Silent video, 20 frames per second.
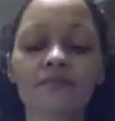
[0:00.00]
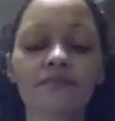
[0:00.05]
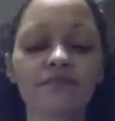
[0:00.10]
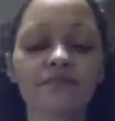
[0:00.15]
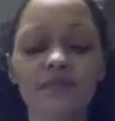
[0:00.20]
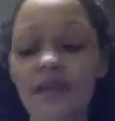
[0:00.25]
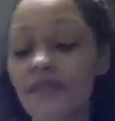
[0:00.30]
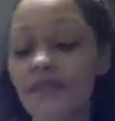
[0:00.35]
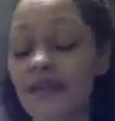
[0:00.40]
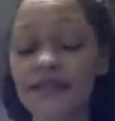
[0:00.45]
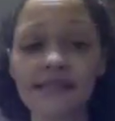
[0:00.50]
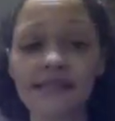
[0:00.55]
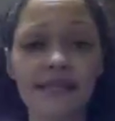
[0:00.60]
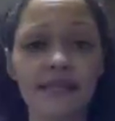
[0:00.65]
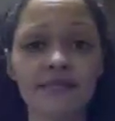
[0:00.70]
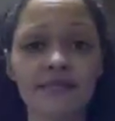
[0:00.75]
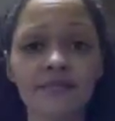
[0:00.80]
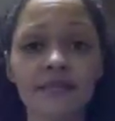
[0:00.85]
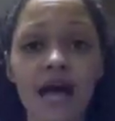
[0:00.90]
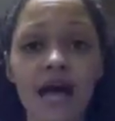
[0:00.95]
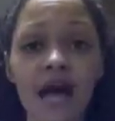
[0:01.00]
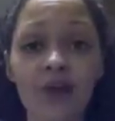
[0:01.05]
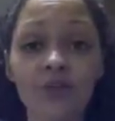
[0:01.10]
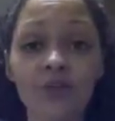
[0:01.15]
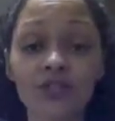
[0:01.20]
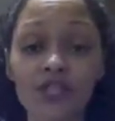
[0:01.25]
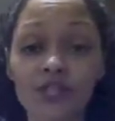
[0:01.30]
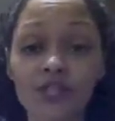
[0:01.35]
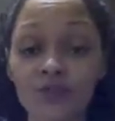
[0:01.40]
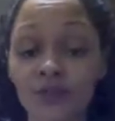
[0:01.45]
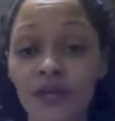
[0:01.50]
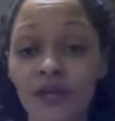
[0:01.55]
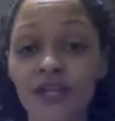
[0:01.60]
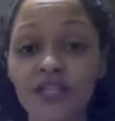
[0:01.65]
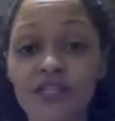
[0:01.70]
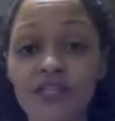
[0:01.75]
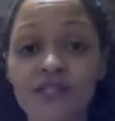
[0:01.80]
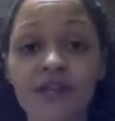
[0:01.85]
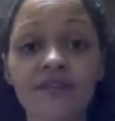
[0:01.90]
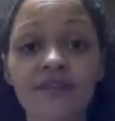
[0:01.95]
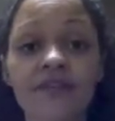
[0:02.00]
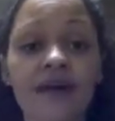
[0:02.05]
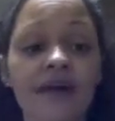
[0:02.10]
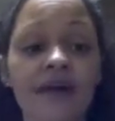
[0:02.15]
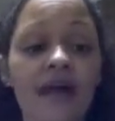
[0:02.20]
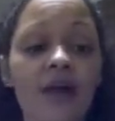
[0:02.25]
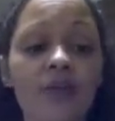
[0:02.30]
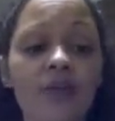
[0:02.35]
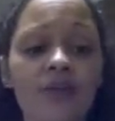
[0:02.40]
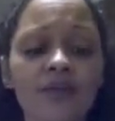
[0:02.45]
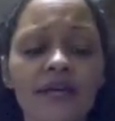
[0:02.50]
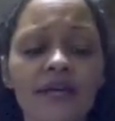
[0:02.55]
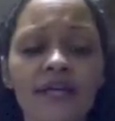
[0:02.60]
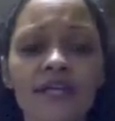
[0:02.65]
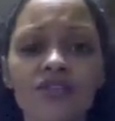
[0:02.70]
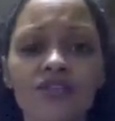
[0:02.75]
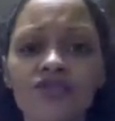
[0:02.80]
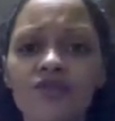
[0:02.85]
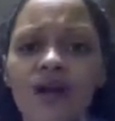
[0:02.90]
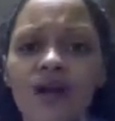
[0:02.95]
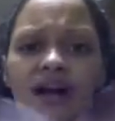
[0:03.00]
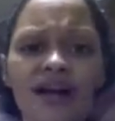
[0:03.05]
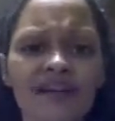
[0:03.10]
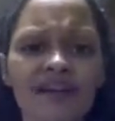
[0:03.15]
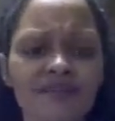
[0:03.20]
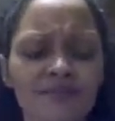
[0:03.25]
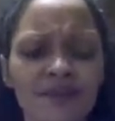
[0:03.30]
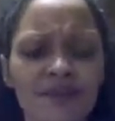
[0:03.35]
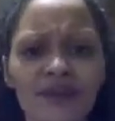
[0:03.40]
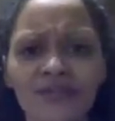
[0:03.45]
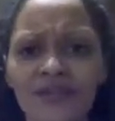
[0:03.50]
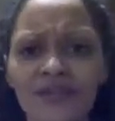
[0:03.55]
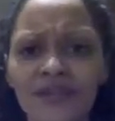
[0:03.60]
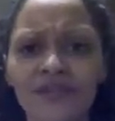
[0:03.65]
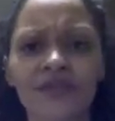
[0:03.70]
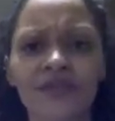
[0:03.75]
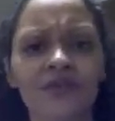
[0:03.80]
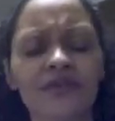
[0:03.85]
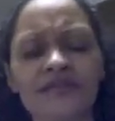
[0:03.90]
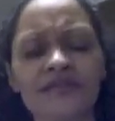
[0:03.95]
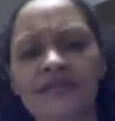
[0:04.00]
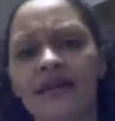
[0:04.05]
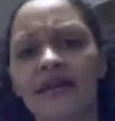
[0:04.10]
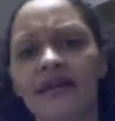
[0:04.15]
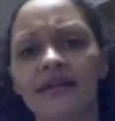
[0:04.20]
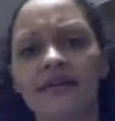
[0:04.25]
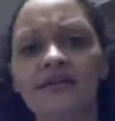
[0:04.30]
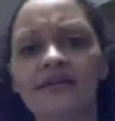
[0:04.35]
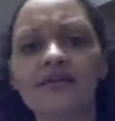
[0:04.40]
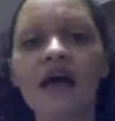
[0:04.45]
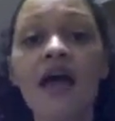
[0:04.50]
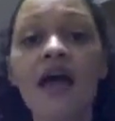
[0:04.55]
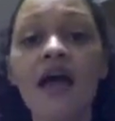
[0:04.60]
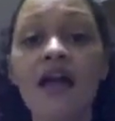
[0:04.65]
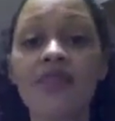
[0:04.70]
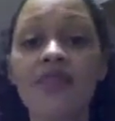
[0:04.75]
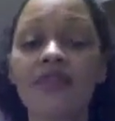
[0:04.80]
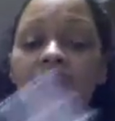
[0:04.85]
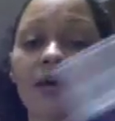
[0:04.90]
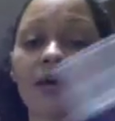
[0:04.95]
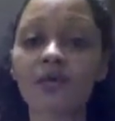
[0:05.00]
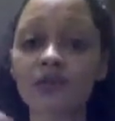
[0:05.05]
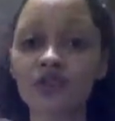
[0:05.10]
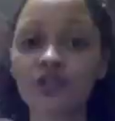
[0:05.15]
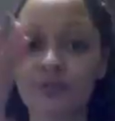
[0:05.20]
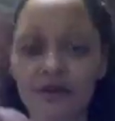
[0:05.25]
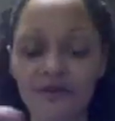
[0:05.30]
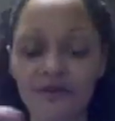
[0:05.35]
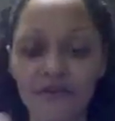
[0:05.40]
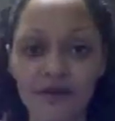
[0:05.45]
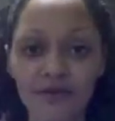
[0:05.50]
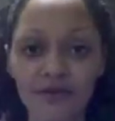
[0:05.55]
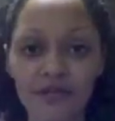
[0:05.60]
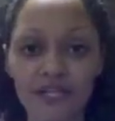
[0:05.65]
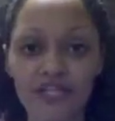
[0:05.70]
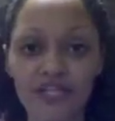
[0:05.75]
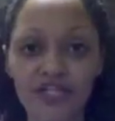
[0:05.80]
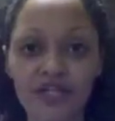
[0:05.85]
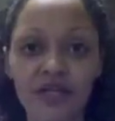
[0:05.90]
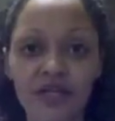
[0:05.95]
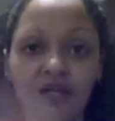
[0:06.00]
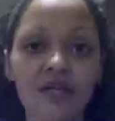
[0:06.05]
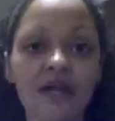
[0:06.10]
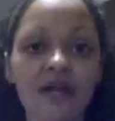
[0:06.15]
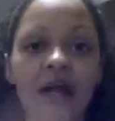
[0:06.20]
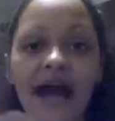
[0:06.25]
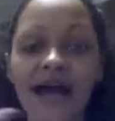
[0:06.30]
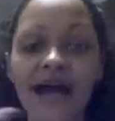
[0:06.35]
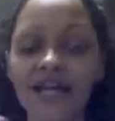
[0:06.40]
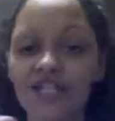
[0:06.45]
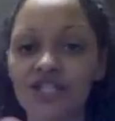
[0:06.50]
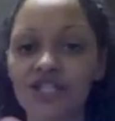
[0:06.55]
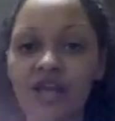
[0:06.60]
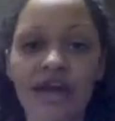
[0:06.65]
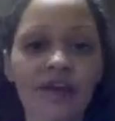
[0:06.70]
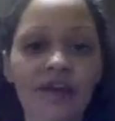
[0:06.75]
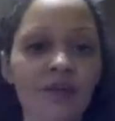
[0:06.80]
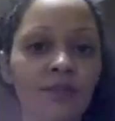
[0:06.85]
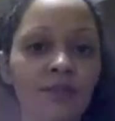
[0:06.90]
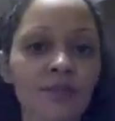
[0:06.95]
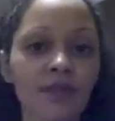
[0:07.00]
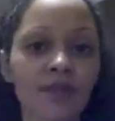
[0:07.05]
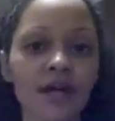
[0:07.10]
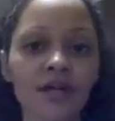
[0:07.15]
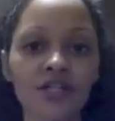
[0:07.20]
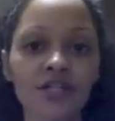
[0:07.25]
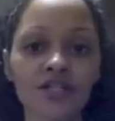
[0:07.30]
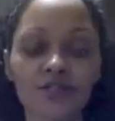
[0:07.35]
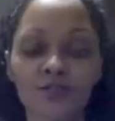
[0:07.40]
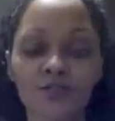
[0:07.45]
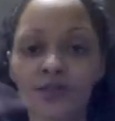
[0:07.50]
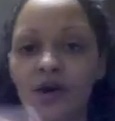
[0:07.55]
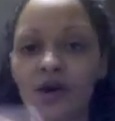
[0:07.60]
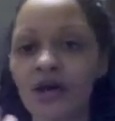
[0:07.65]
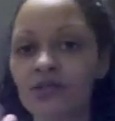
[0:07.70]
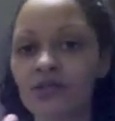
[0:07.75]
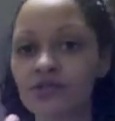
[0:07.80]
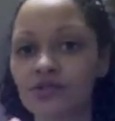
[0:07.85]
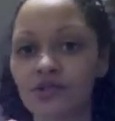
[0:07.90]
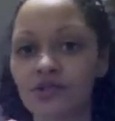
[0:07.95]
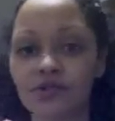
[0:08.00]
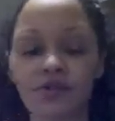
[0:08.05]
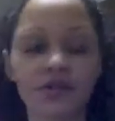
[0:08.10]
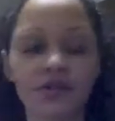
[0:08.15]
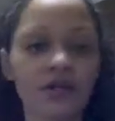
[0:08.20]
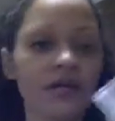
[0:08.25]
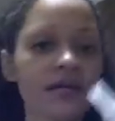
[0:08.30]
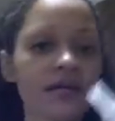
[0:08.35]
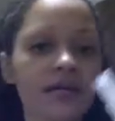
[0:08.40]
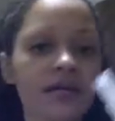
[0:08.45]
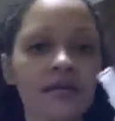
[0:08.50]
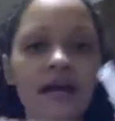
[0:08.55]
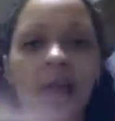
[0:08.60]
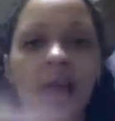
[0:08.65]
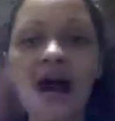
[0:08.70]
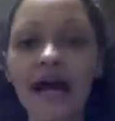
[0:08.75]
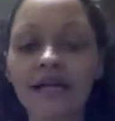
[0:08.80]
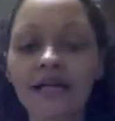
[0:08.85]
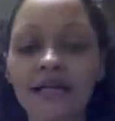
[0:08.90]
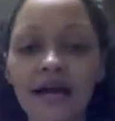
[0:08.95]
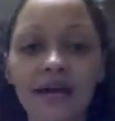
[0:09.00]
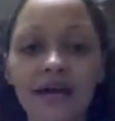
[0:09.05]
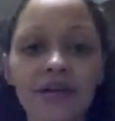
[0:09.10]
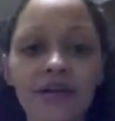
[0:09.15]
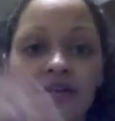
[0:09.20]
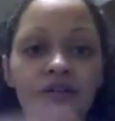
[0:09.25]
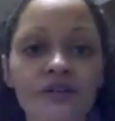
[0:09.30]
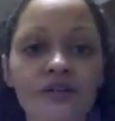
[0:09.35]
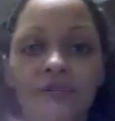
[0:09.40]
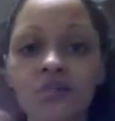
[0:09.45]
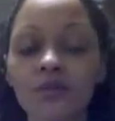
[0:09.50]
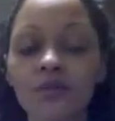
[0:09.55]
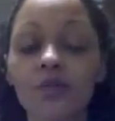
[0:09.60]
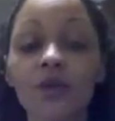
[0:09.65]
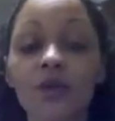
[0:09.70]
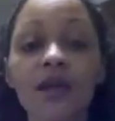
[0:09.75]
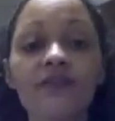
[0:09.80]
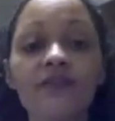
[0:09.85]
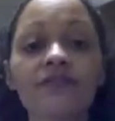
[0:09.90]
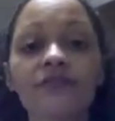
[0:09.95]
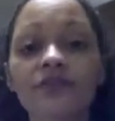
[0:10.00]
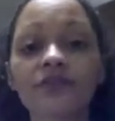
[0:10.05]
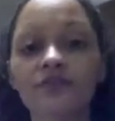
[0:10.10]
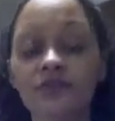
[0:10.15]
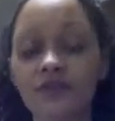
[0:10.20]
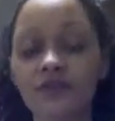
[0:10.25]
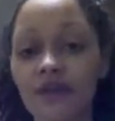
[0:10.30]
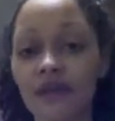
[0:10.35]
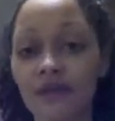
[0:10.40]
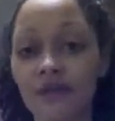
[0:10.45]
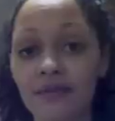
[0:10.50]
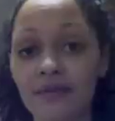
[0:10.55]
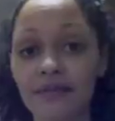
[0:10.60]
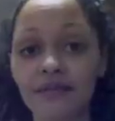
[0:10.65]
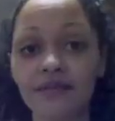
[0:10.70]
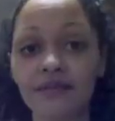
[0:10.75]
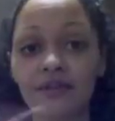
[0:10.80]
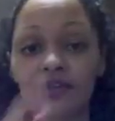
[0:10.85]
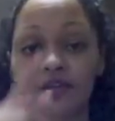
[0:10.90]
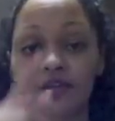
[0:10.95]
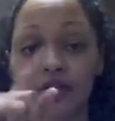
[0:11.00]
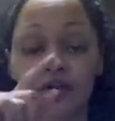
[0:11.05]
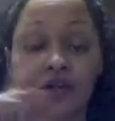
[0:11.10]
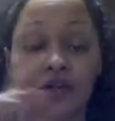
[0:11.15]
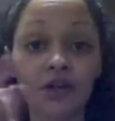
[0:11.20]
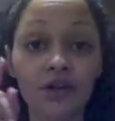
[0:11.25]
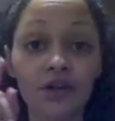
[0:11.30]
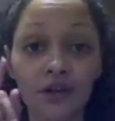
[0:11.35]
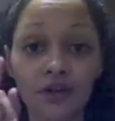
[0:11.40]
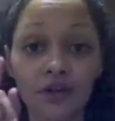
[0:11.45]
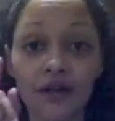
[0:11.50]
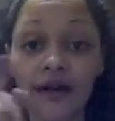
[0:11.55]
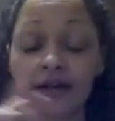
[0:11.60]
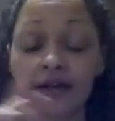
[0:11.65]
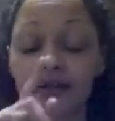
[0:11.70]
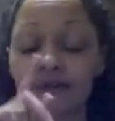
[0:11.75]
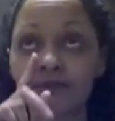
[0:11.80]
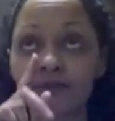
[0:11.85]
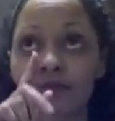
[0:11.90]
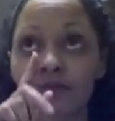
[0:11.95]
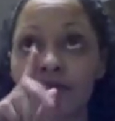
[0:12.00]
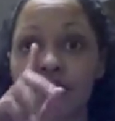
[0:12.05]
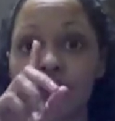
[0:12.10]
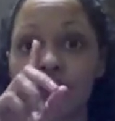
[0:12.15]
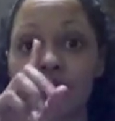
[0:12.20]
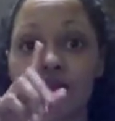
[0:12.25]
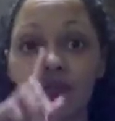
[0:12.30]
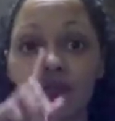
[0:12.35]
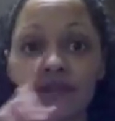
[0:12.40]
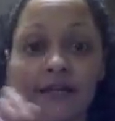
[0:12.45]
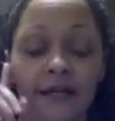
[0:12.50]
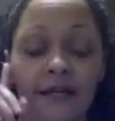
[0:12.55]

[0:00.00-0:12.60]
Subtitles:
And that's it. I would just spray it just like that. I will let it dry about like 30 seconds. Then I will do my foundation, eyeshadow, blush, bronzer, eyeliner, whatever you name it. You know, your, what do you call it?